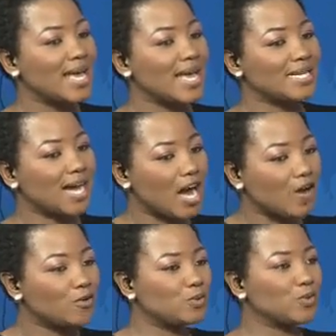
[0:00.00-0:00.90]
and
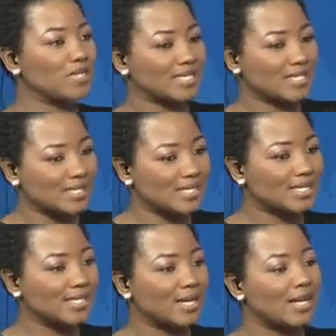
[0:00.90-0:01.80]
how does
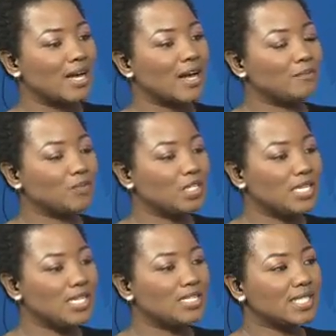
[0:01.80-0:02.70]
this
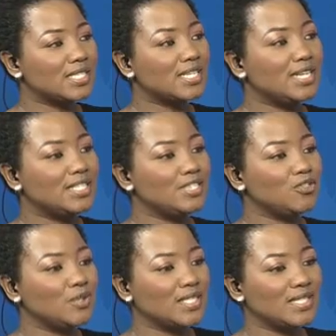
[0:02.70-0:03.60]
really translate
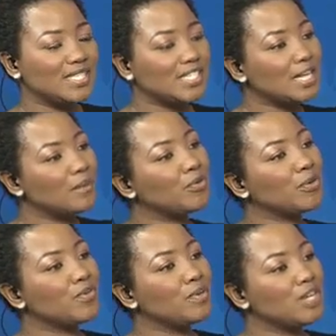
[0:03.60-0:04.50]
into? Is this a
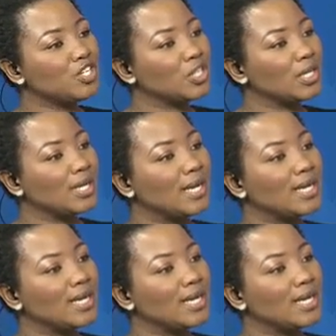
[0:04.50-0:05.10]
temporary measure?